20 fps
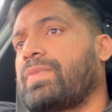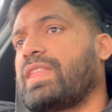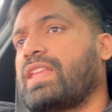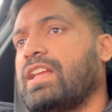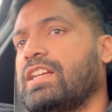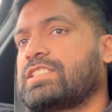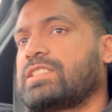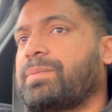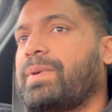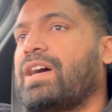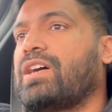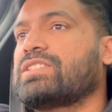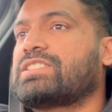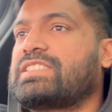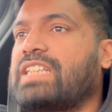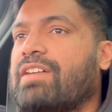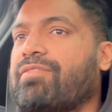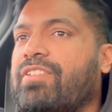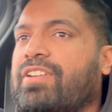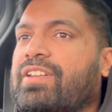It's about
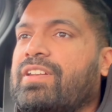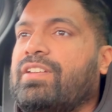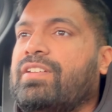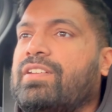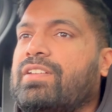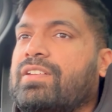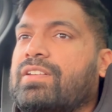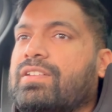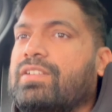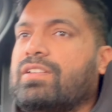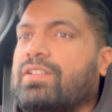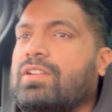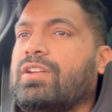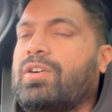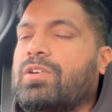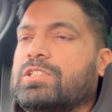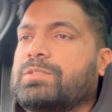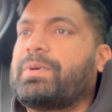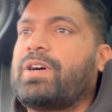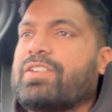
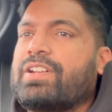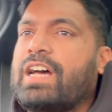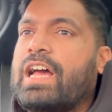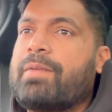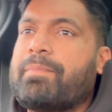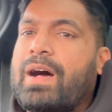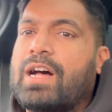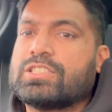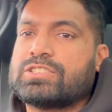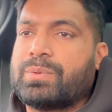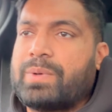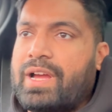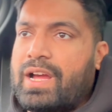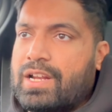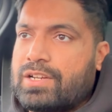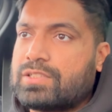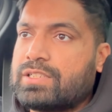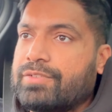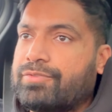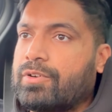9 miles away
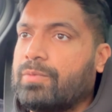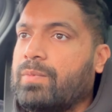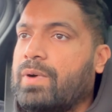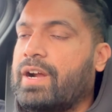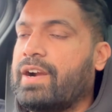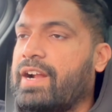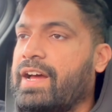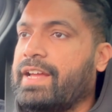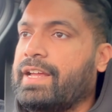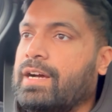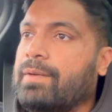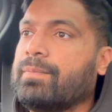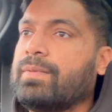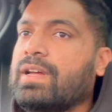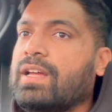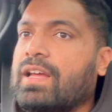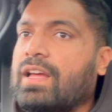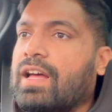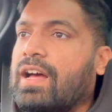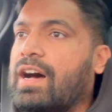actually from where I
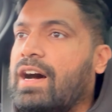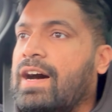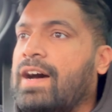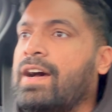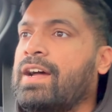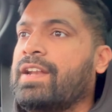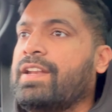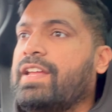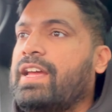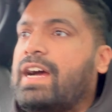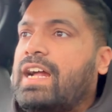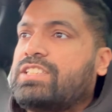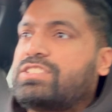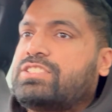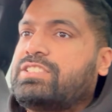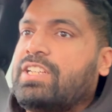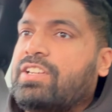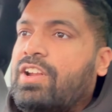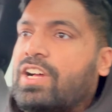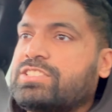am, and it
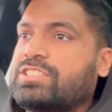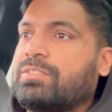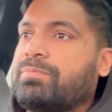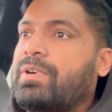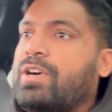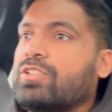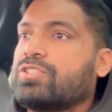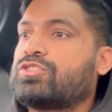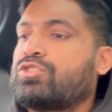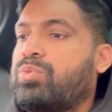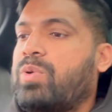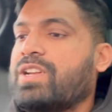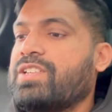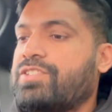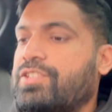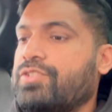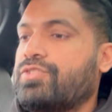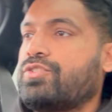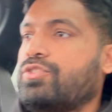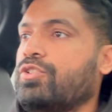actually lost about
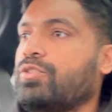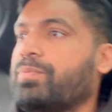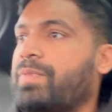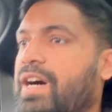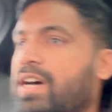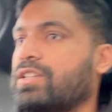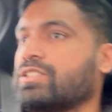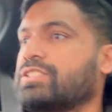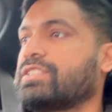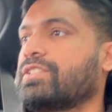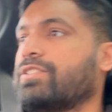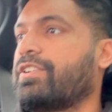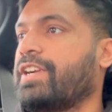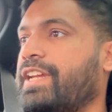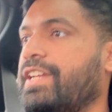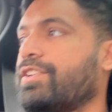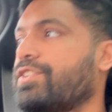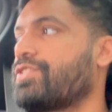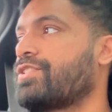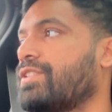22 miles in
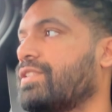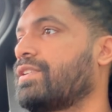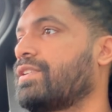range.